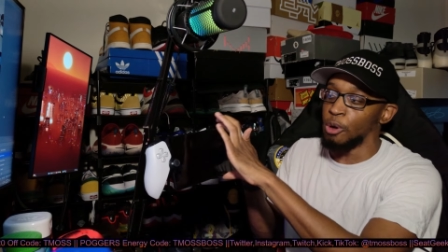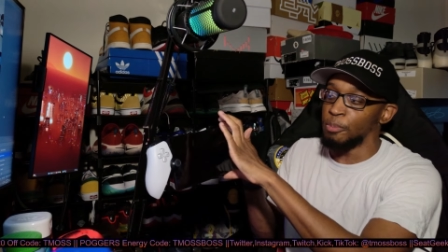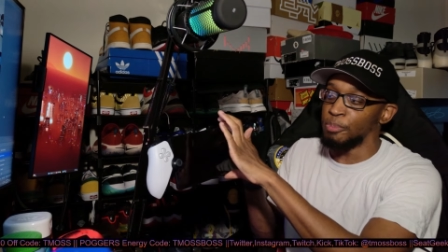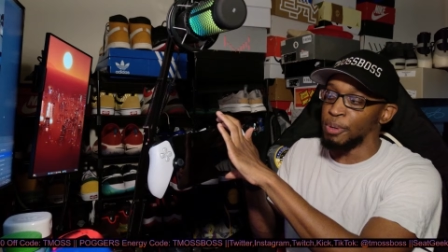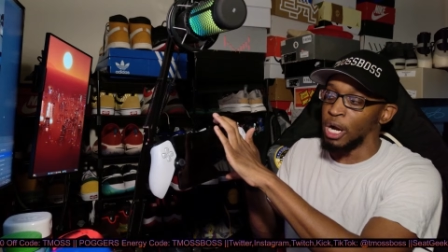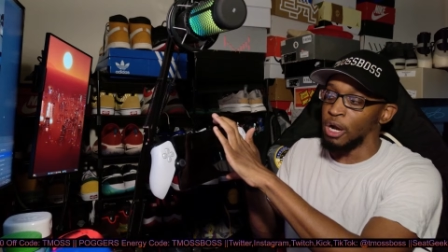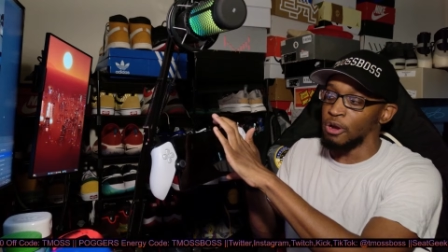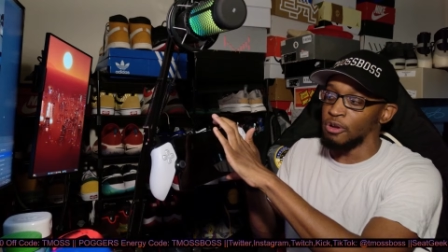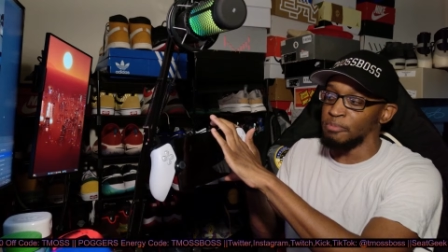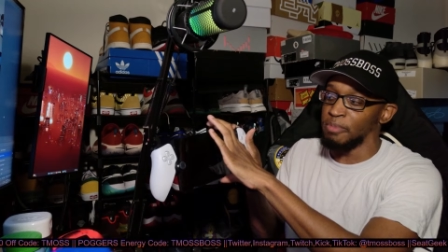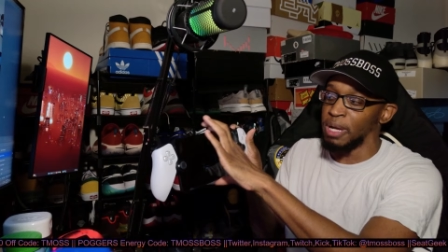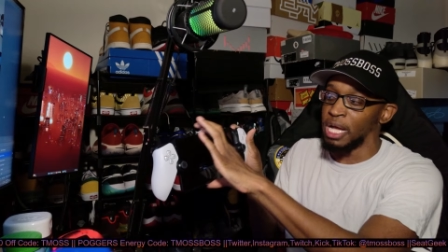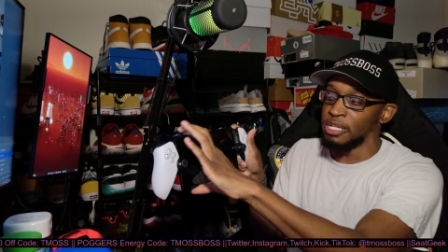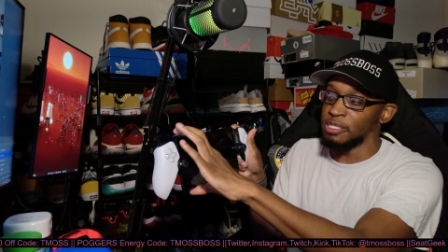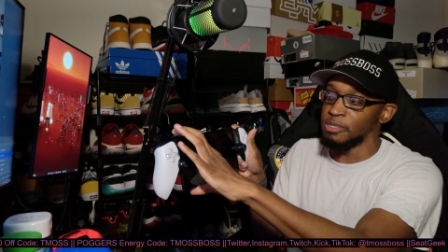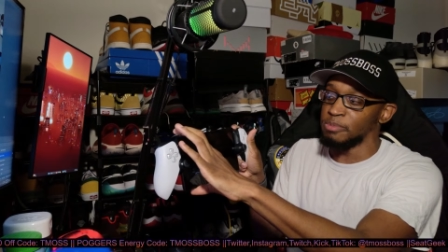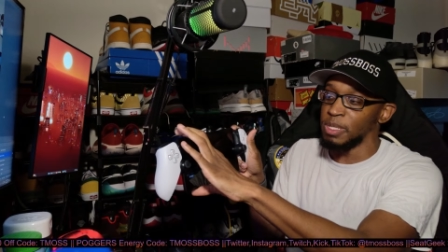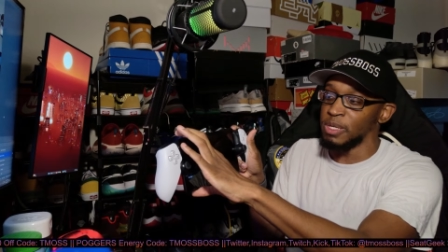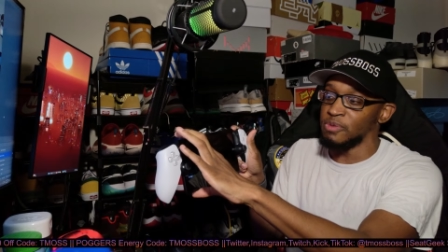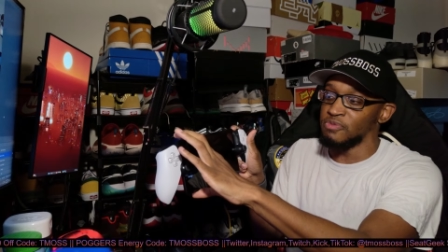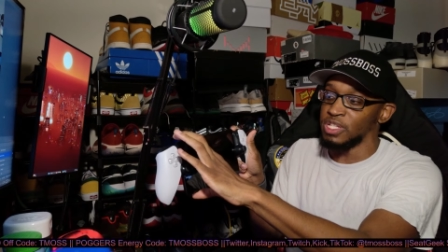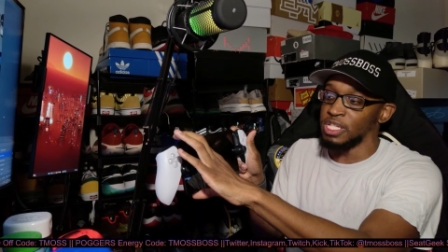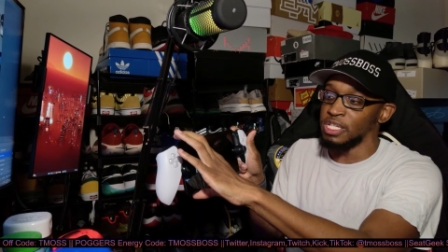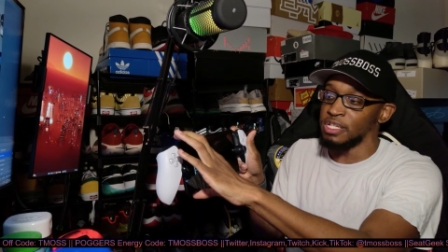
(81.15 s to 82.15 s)
part reminds
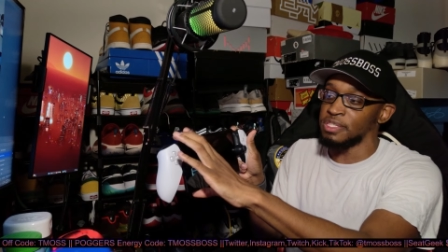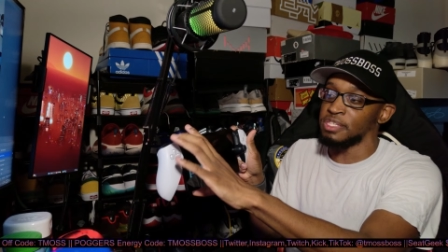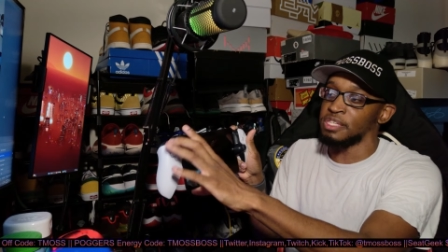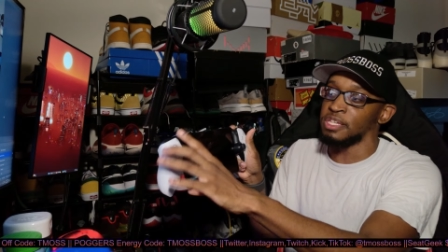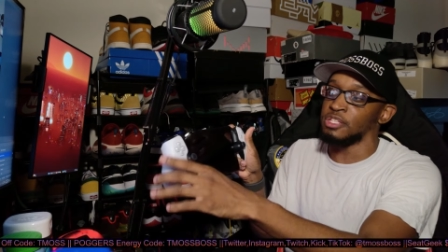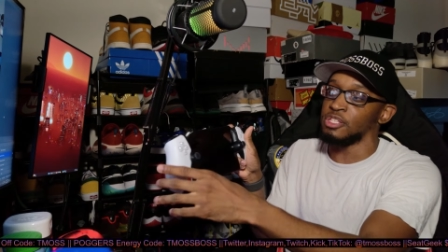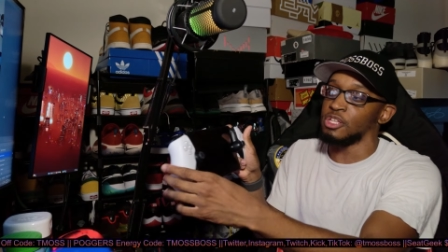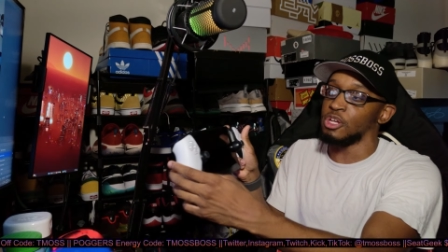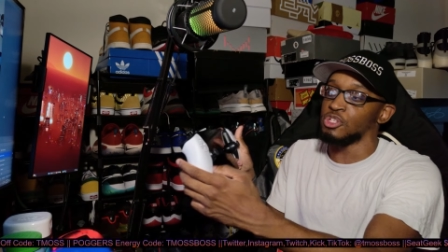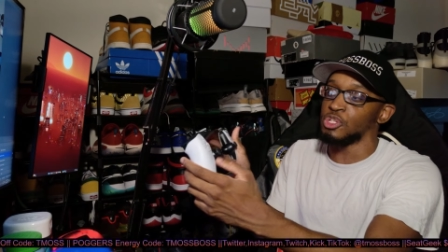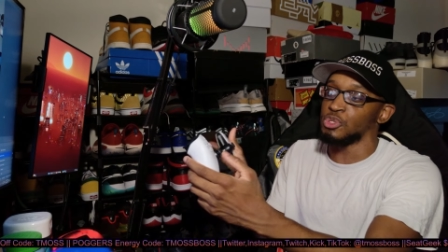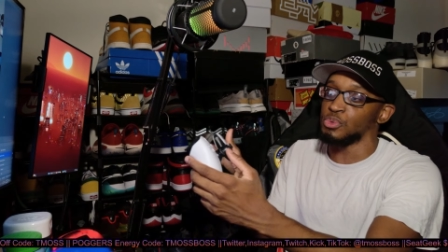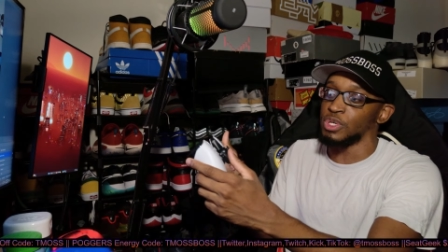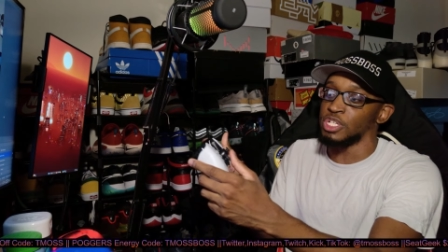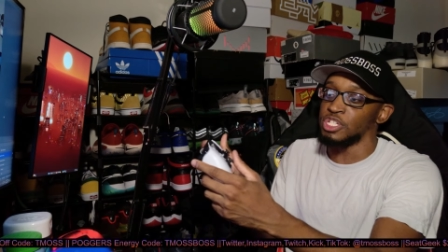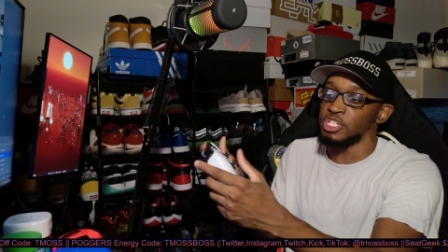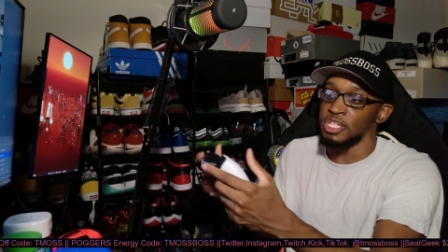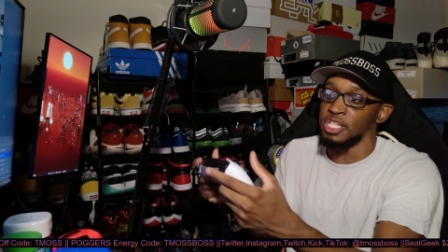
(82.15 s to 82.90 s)
me of a Nintendo Switch,